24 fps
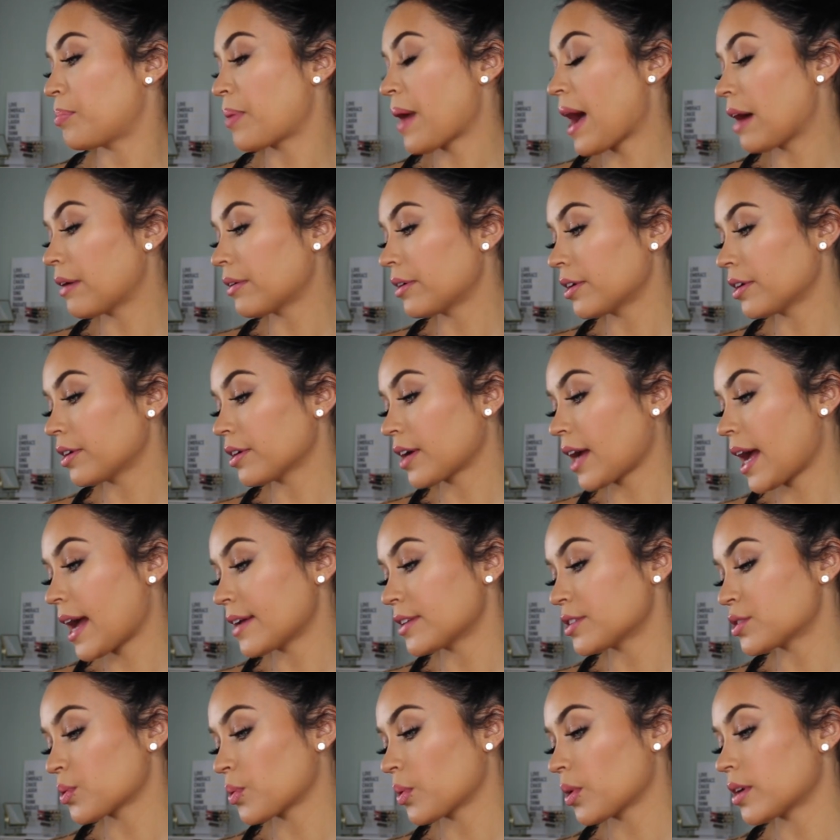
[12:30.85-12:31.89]
powder
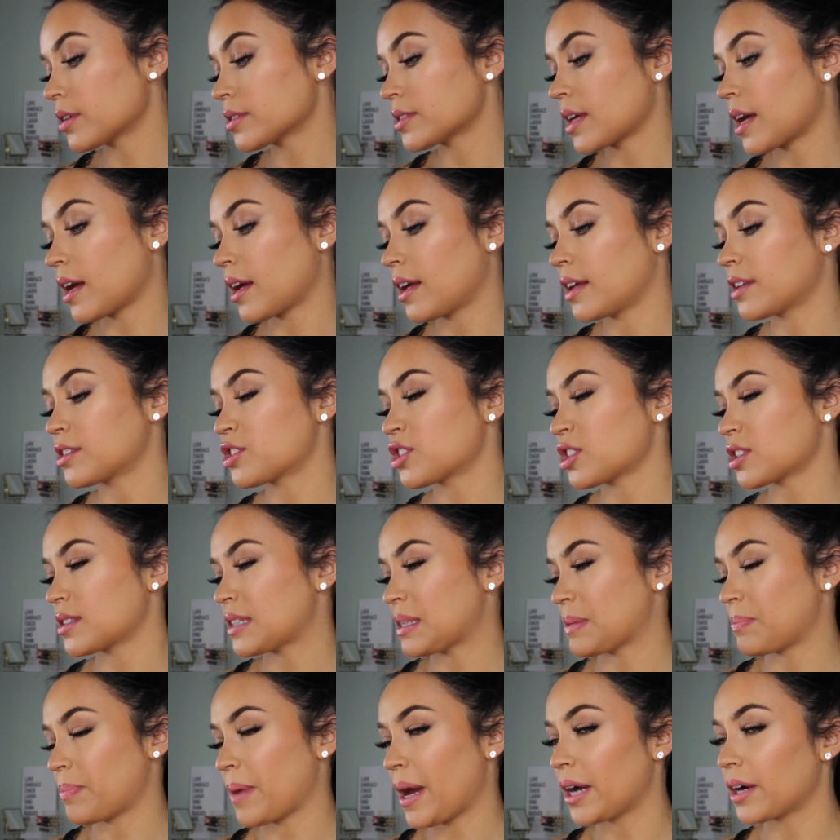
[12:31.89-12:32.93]
contours it's
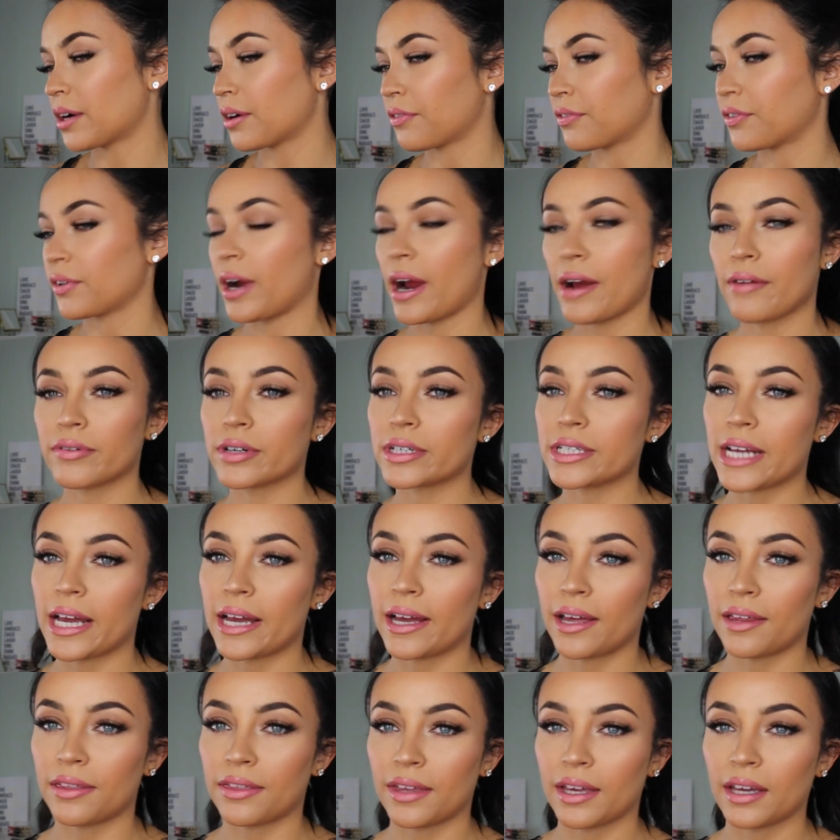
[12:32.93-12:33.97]
just better for every
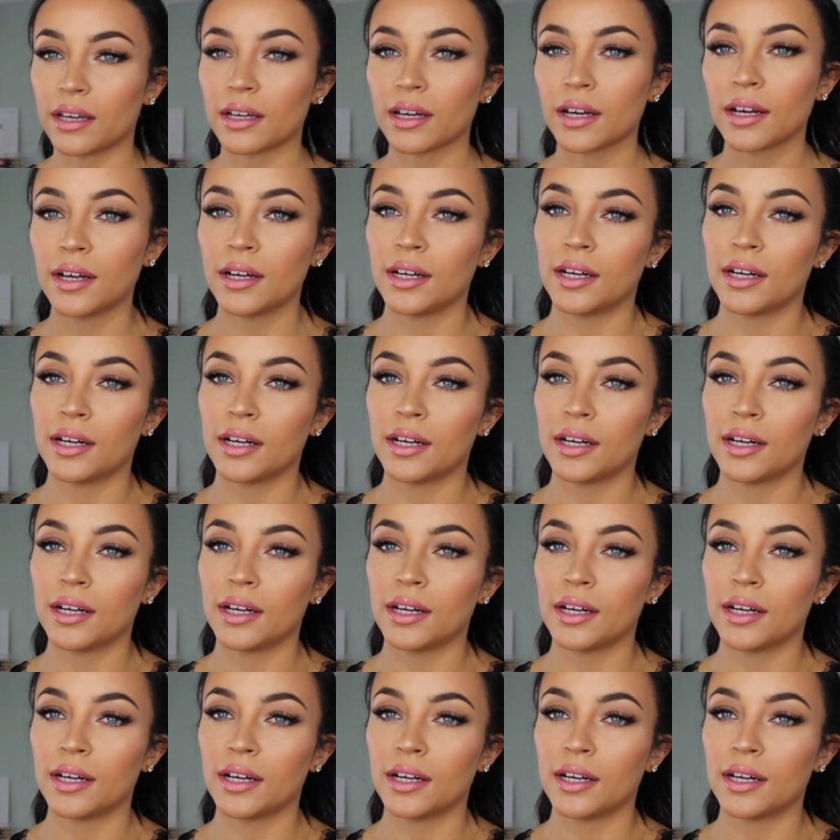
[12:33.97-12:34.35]
day I think